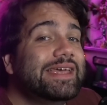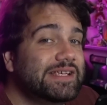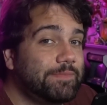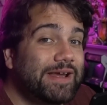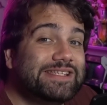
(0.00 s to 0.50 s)

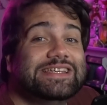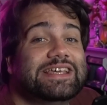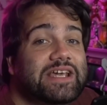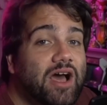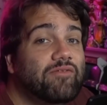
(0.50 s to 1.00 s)
is by
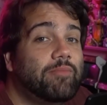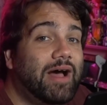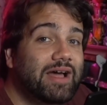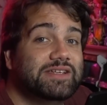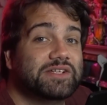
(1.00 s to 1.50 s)
taking cover
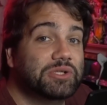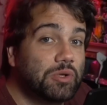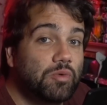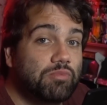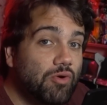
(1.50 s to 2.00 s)
behind a
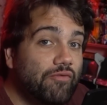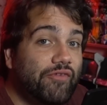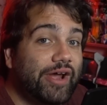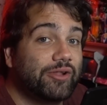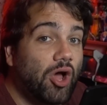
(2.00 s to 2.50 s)
low-profile